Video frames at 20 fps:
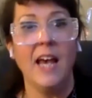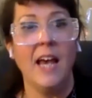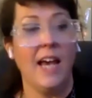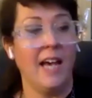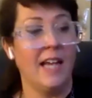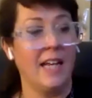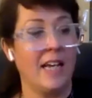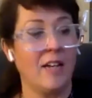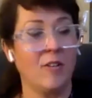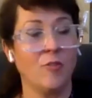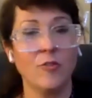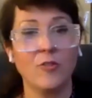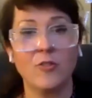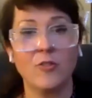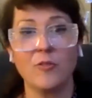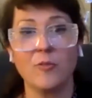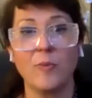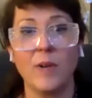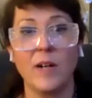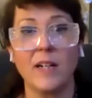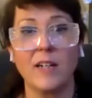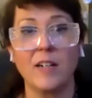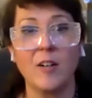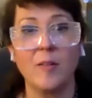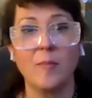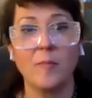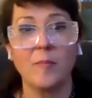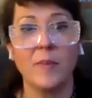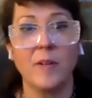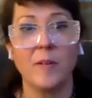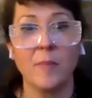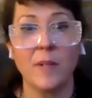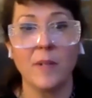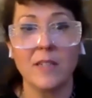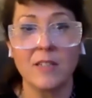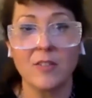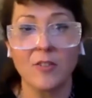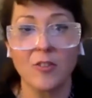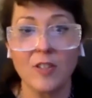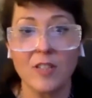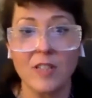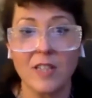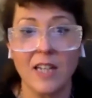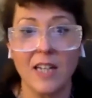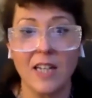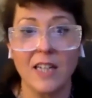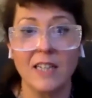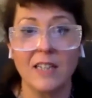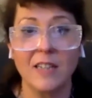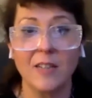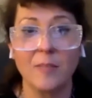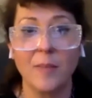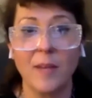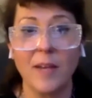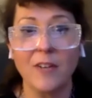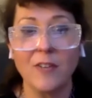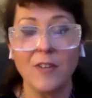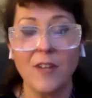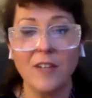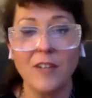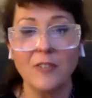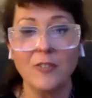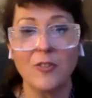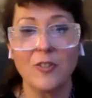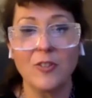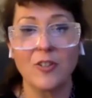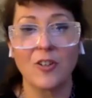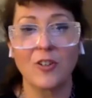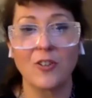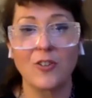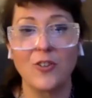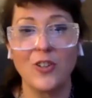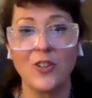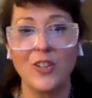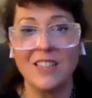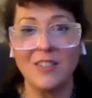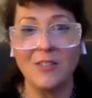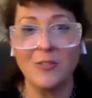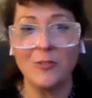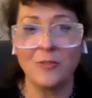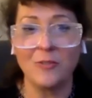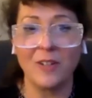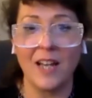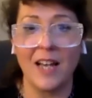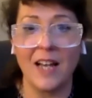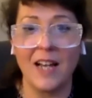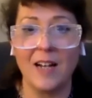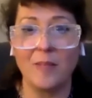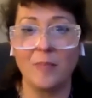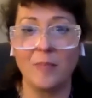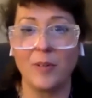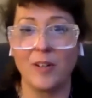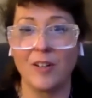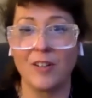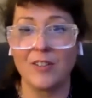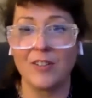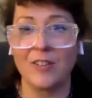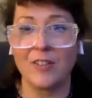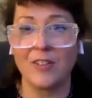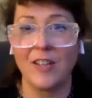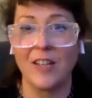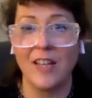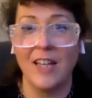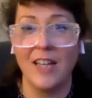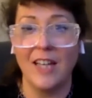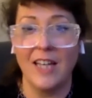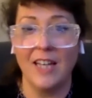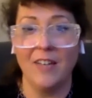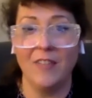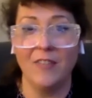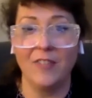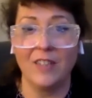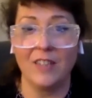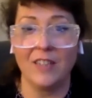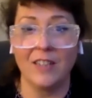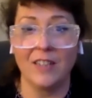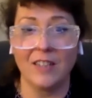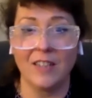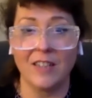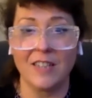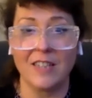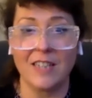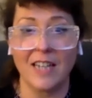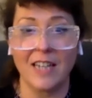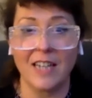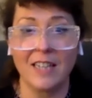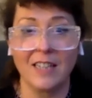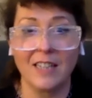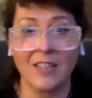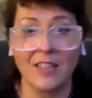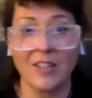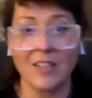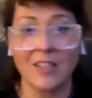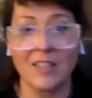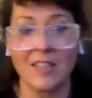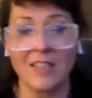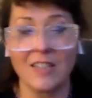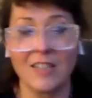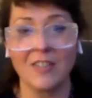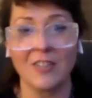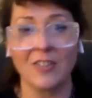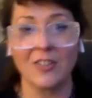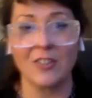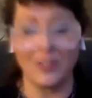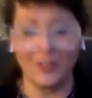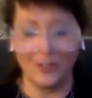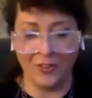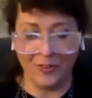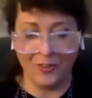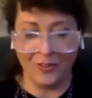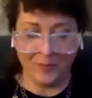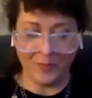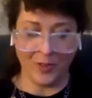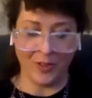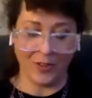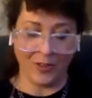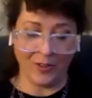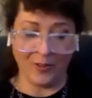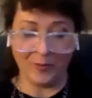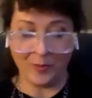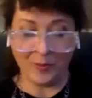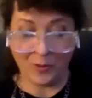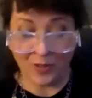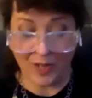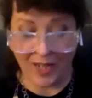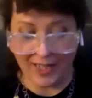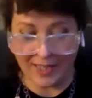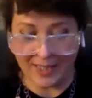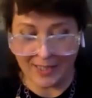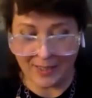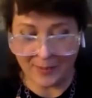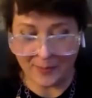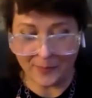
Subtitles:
And I also welcome Mattis Osterland in the background, who is our colleague who will help us with the technical assistant tonight.